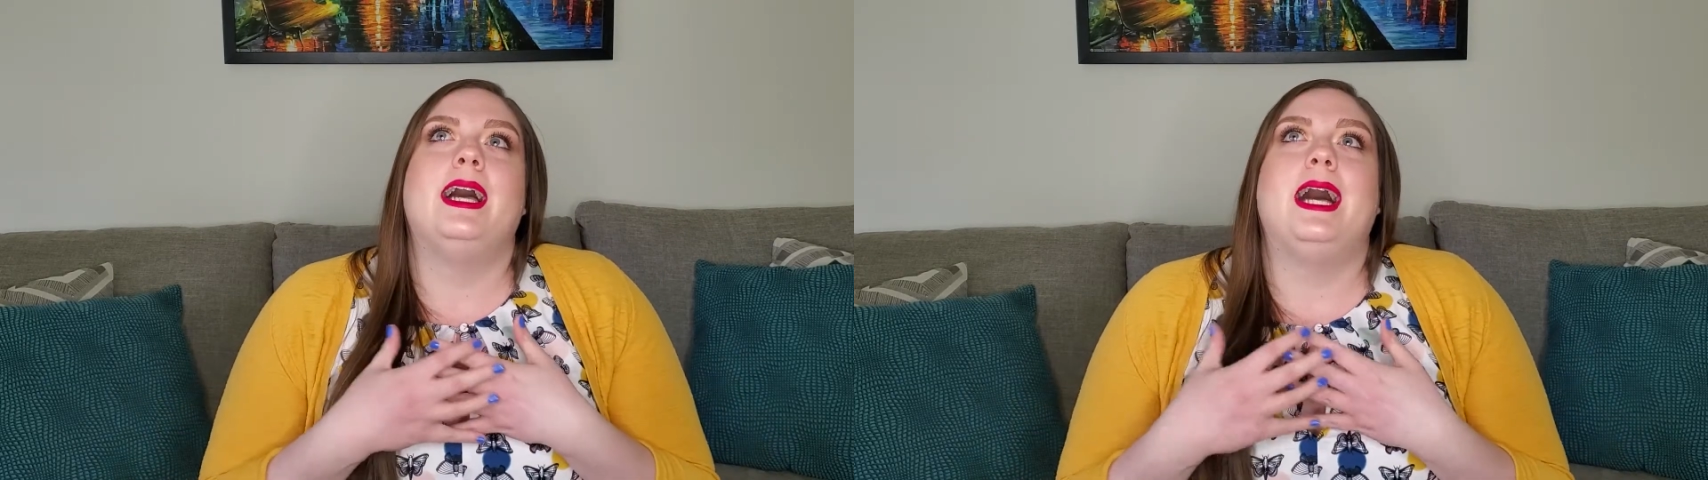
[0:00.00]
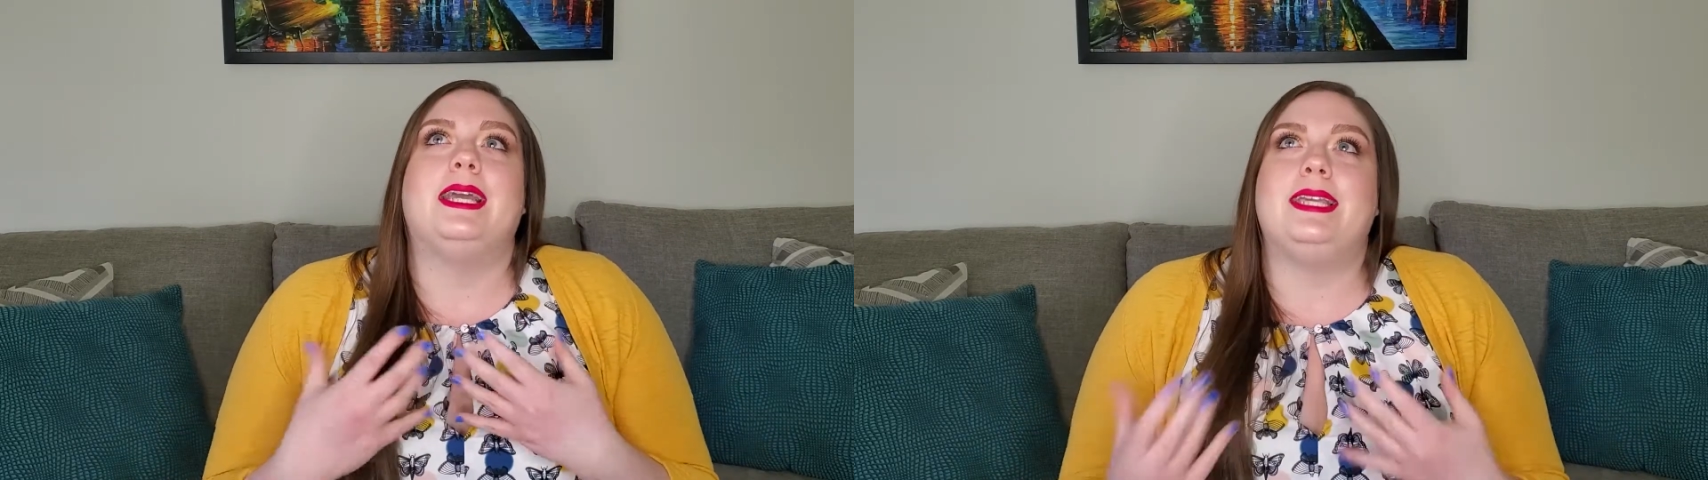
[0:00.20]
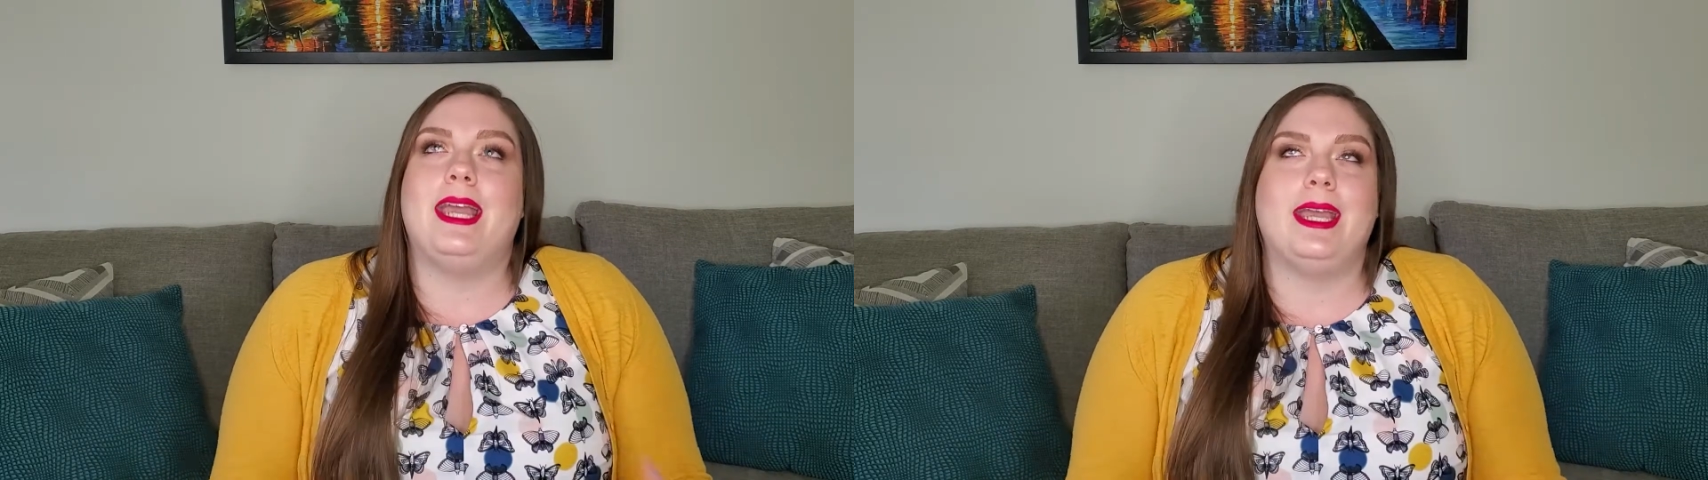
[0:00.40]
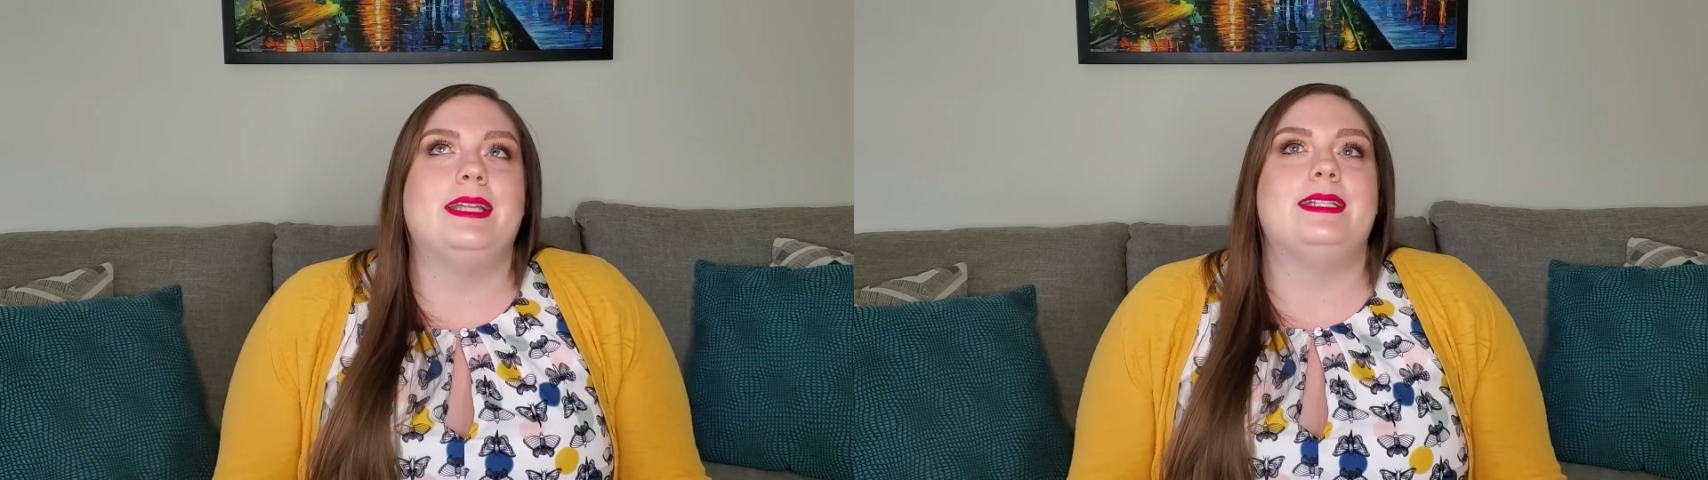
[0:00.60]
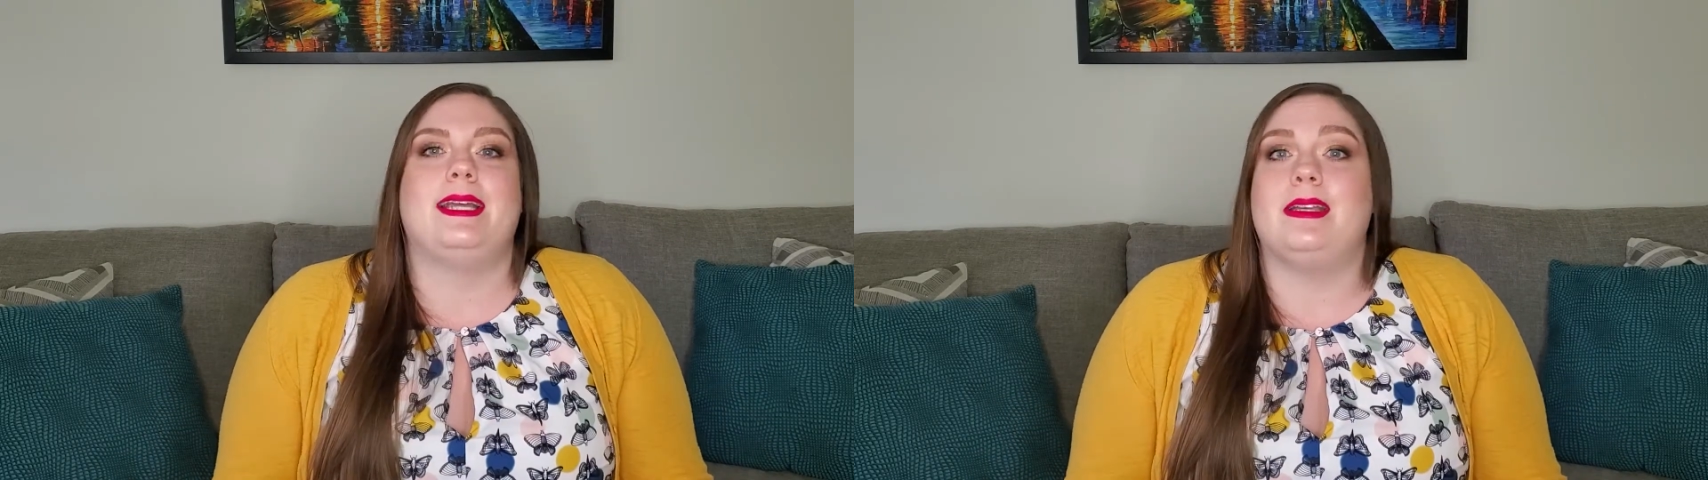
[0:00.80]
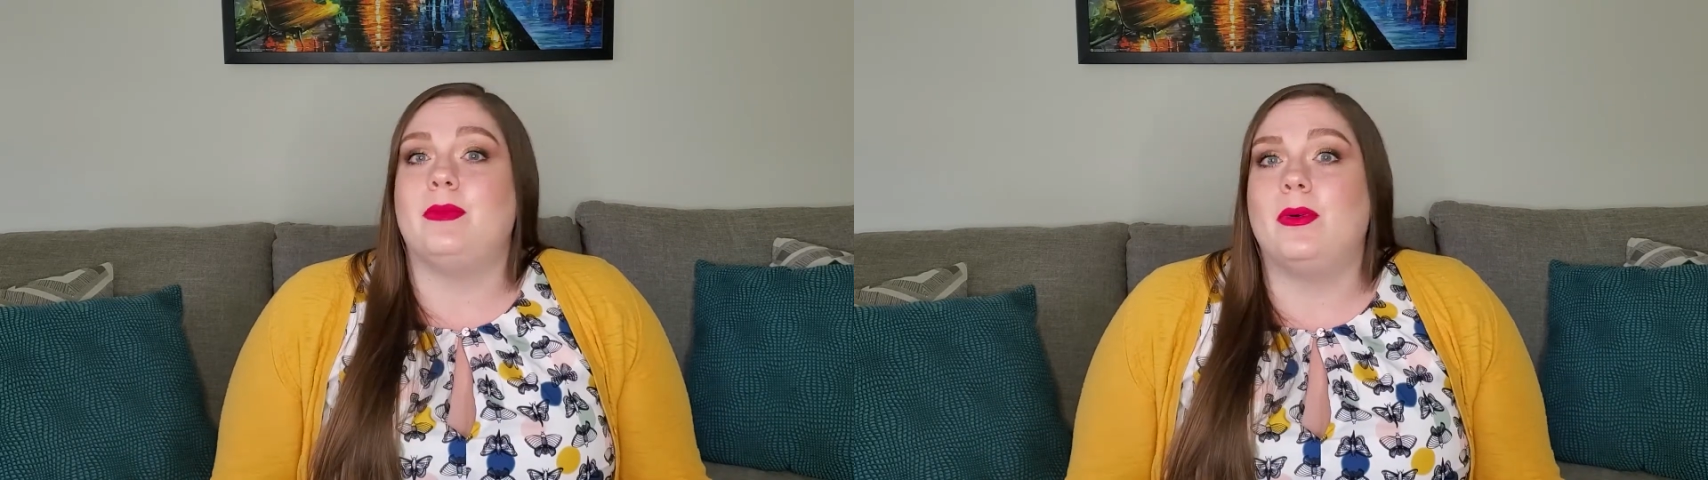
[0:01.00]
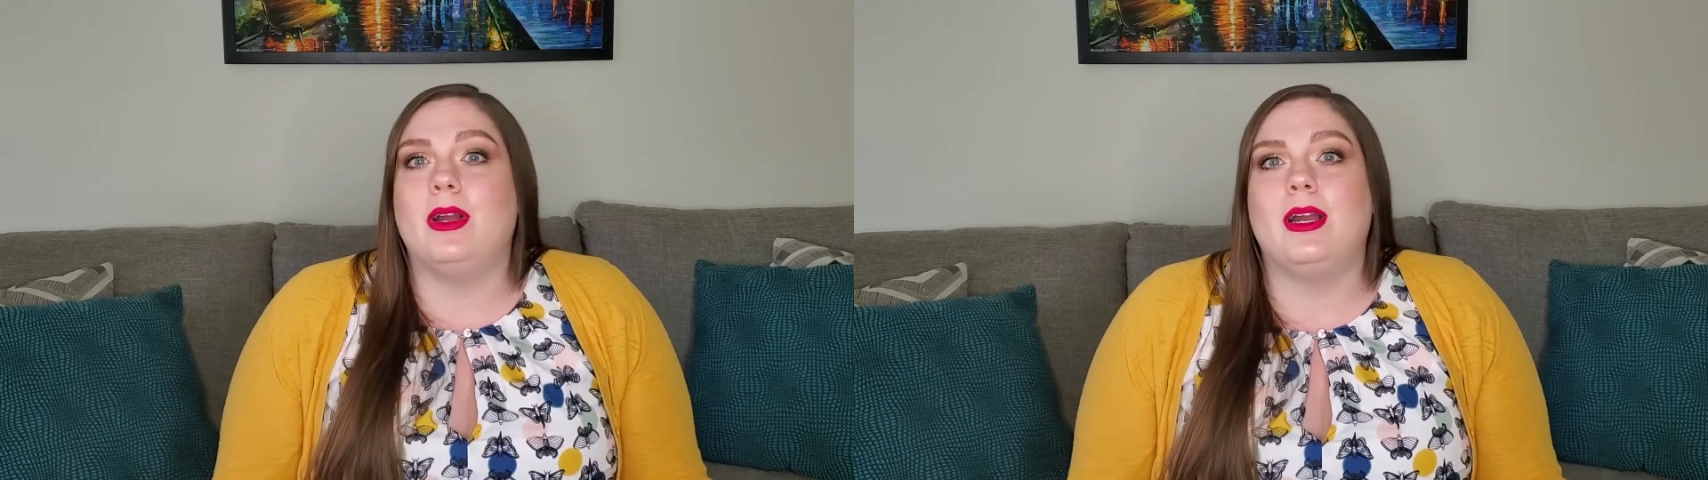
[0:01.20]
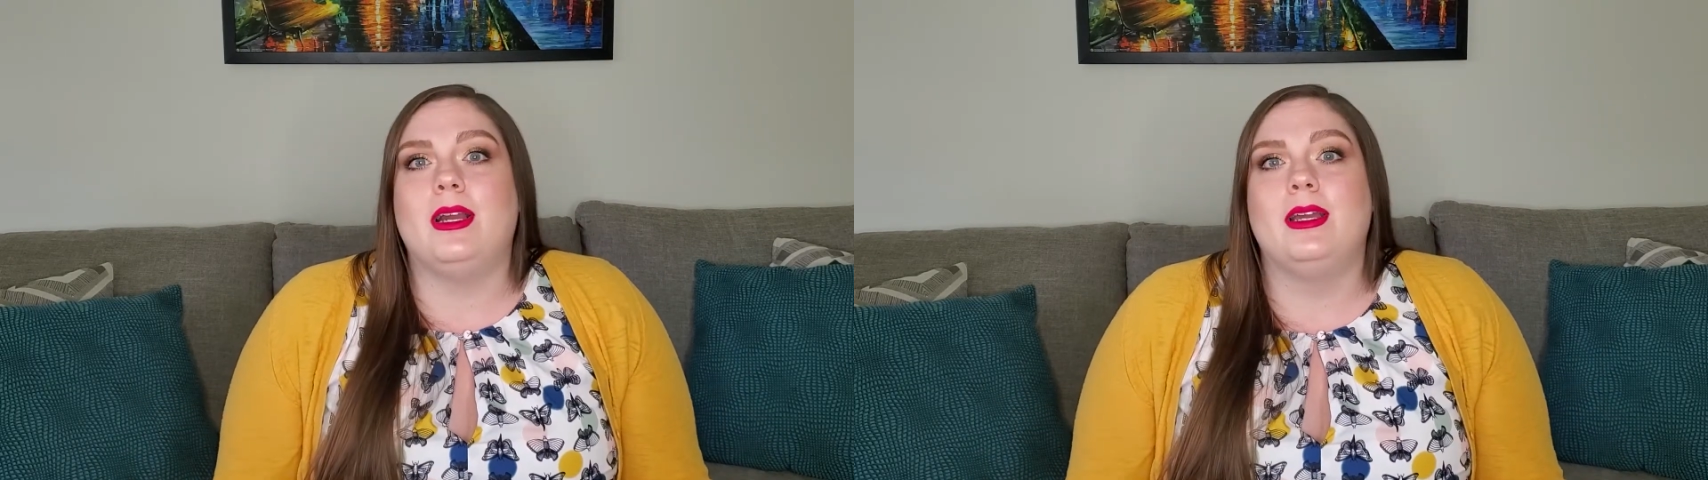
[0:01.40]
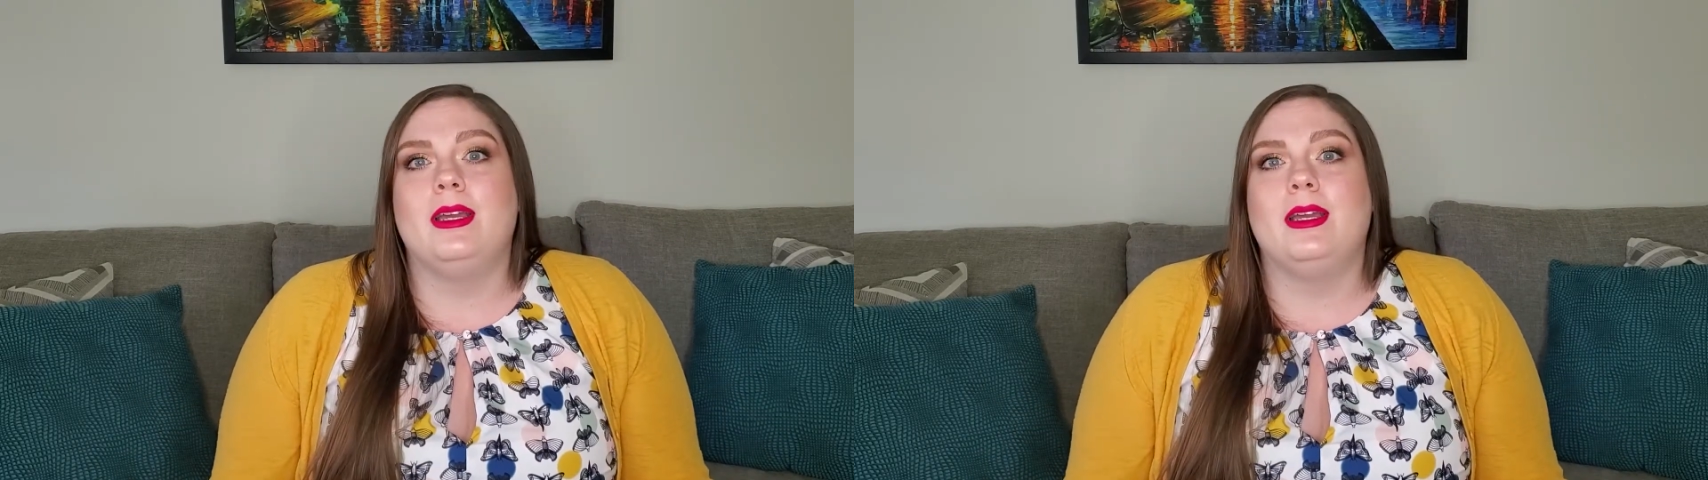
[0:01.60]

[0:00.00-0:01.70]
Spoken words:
I can't anymore.